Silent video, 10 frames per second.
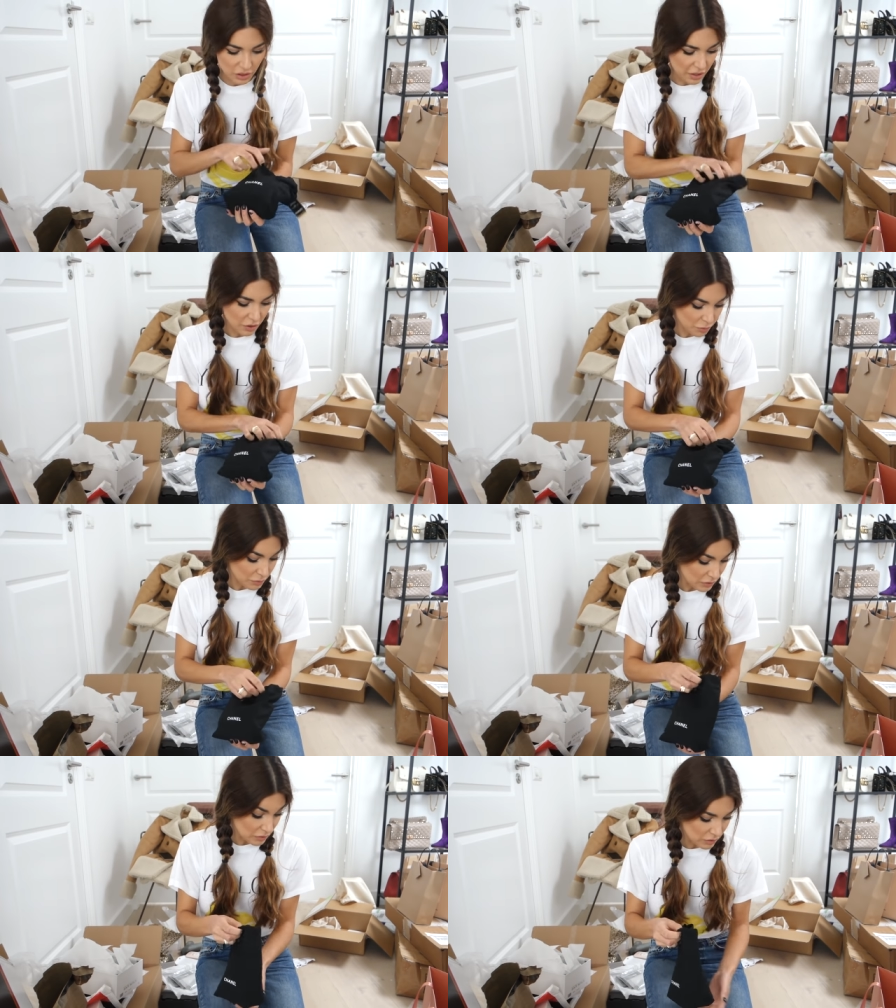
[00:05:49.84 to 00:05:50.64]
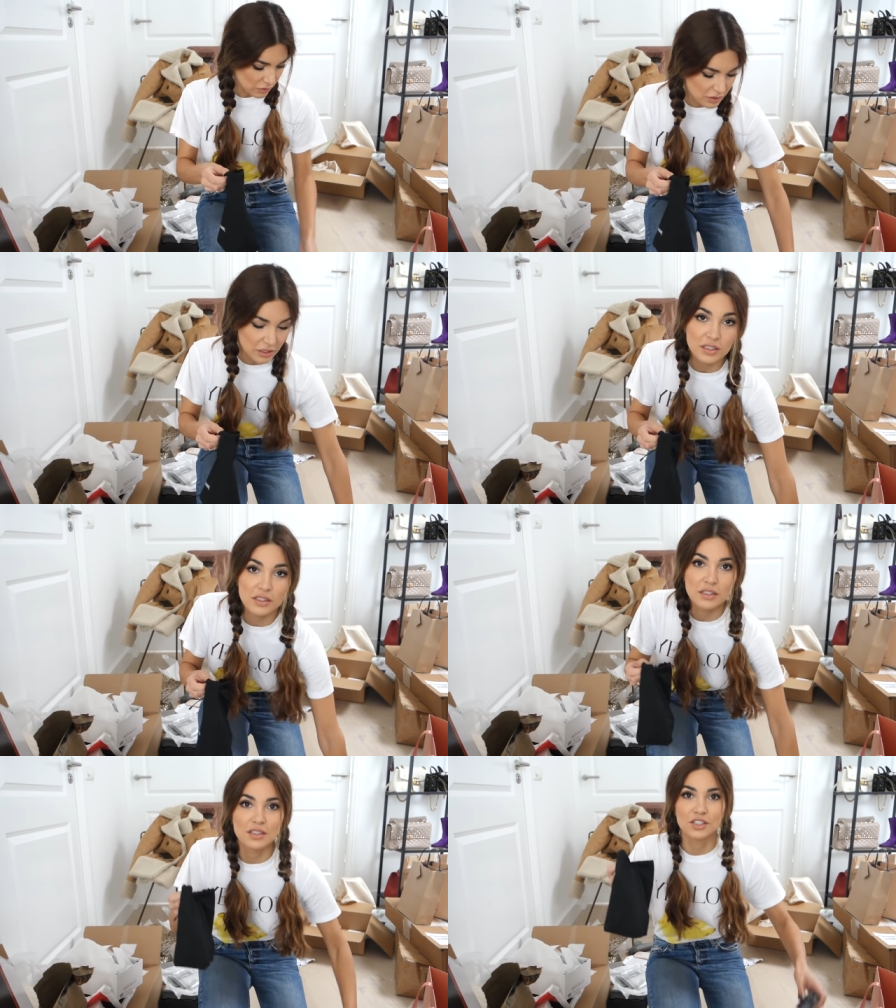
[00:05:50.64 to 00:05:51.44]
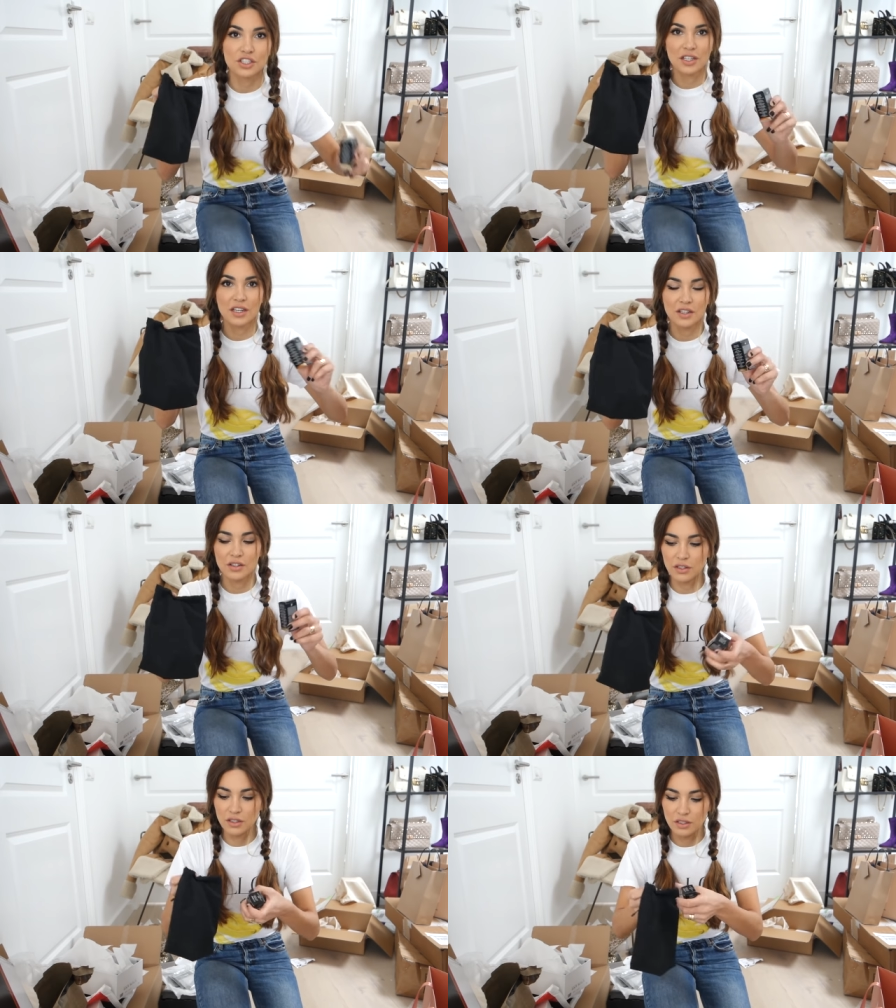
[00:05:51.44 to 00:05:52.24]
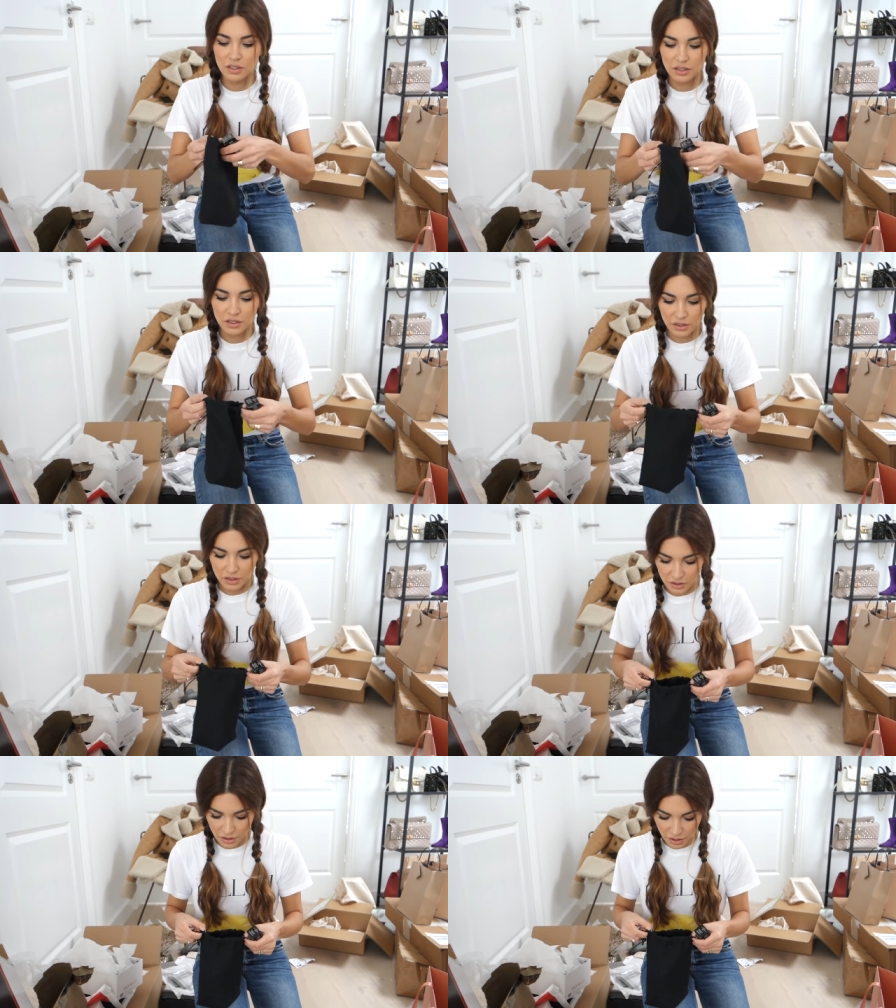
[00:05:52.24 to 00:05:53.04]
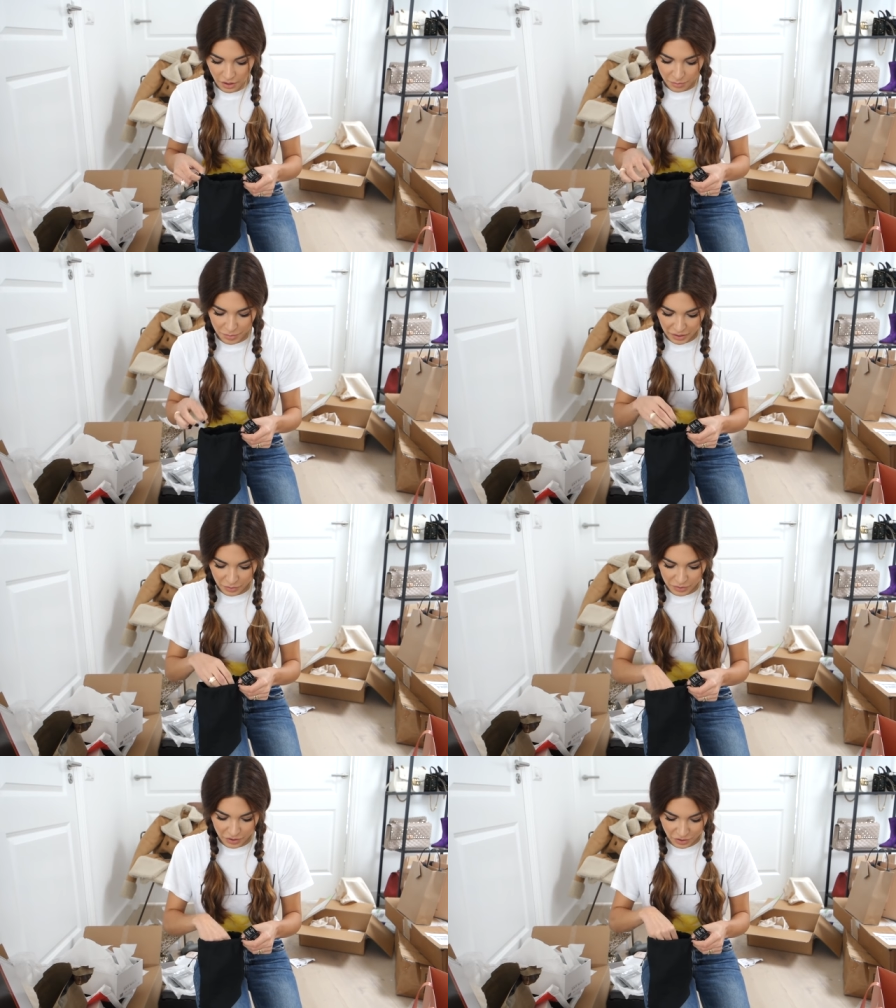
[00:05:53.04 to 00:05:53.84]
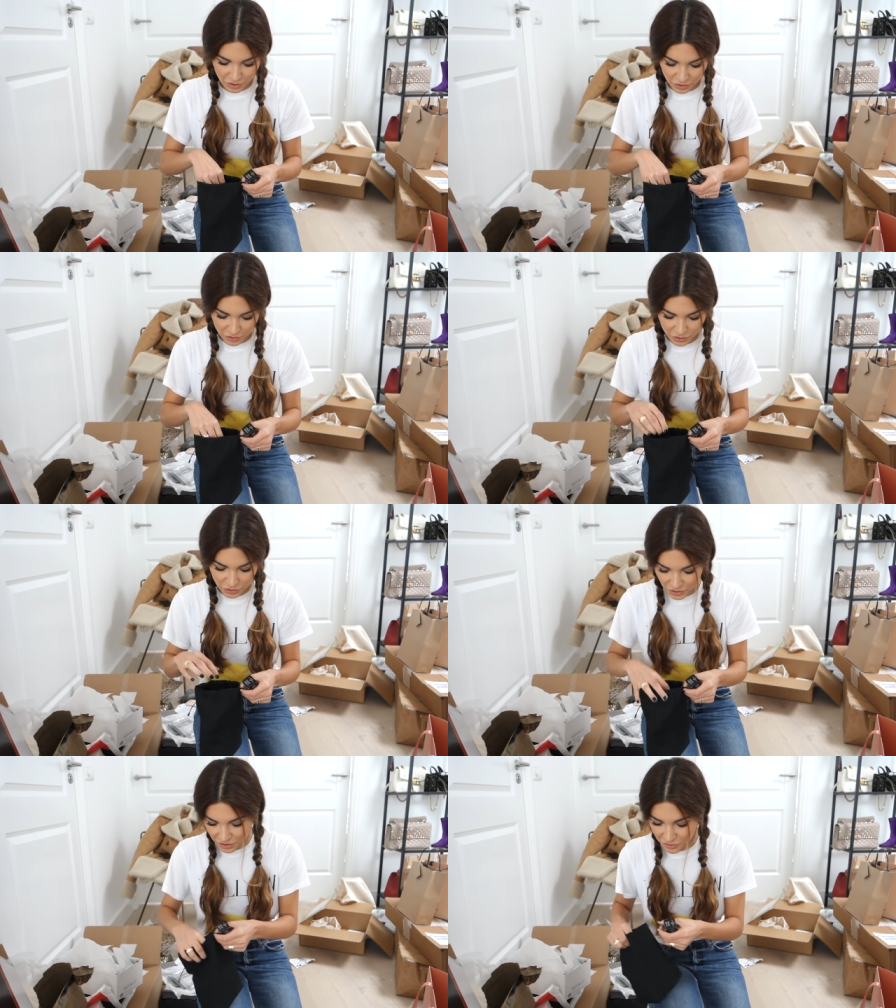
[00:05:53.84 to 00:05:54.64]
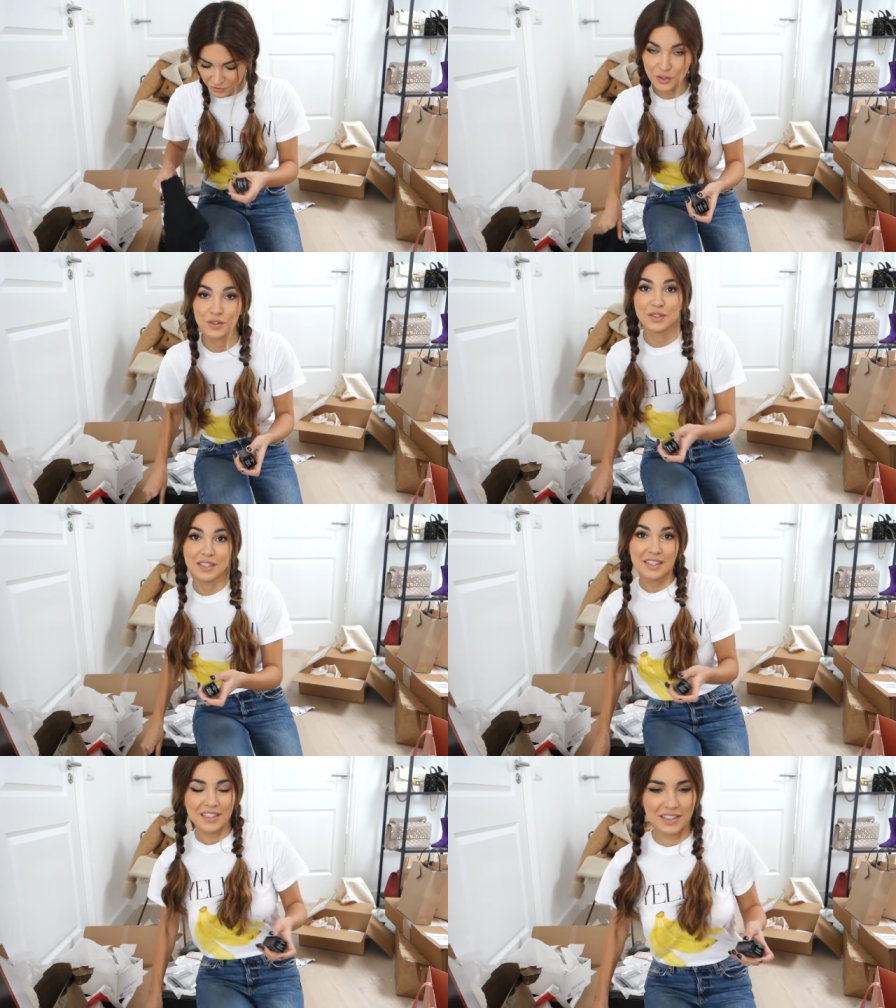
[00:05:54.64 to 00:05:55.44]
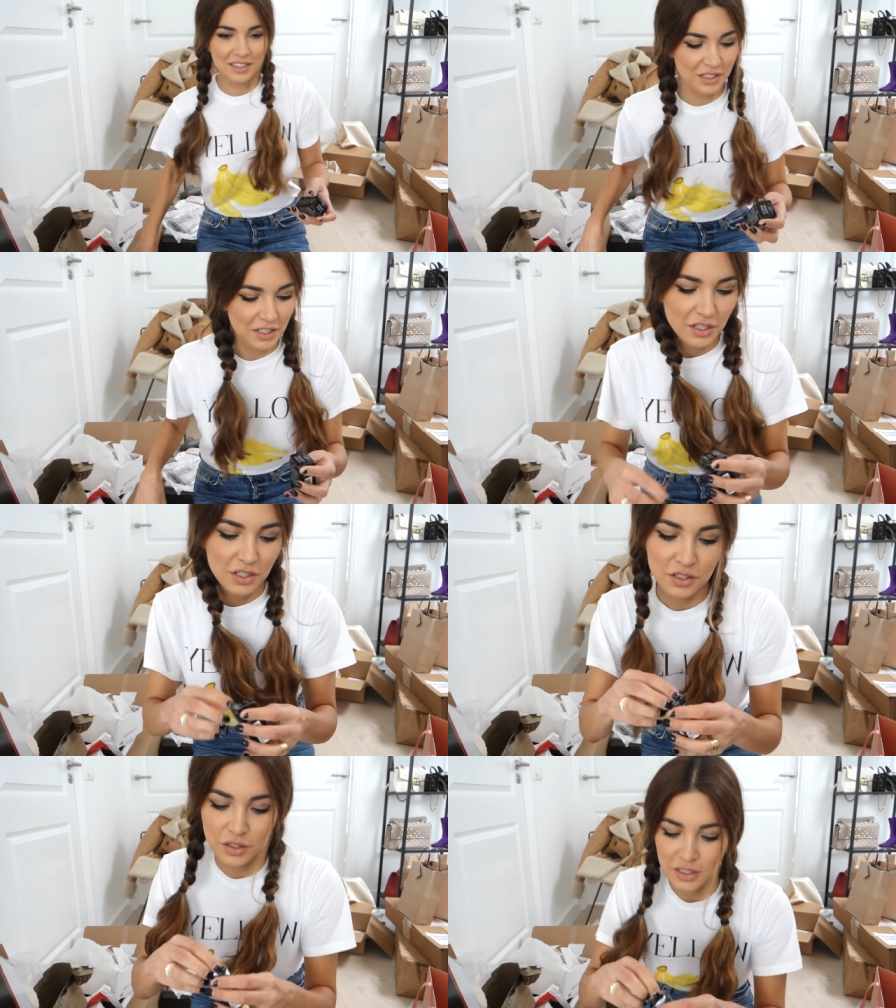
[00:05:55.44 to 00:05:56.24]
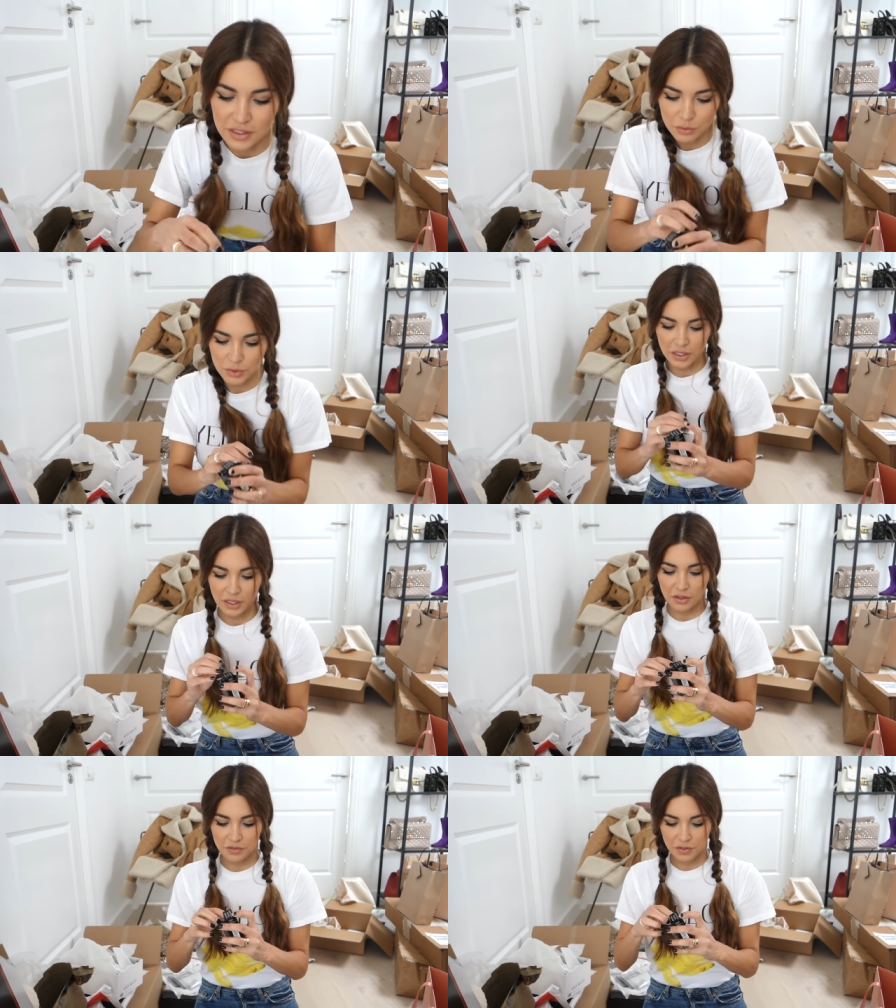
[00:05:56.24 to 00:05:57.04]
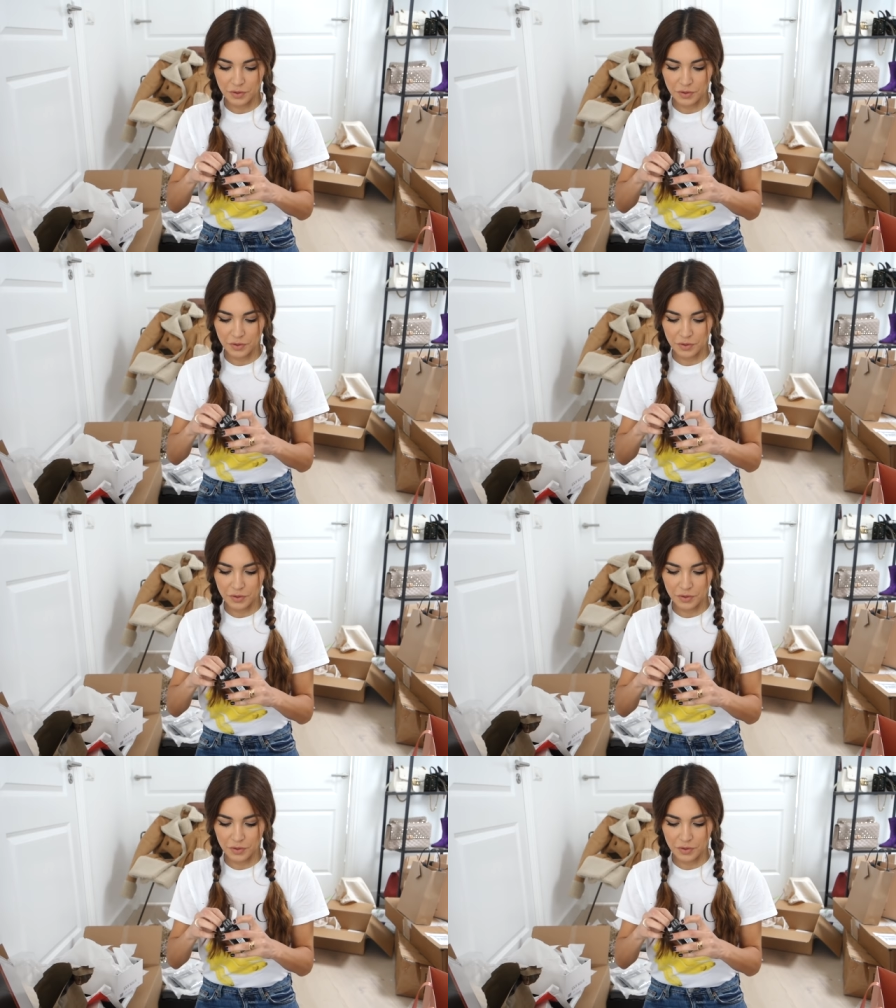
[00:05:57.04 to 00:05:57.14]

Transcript: I opened this Chanel uh, bag with all sorts of goodies. So let's see what they have.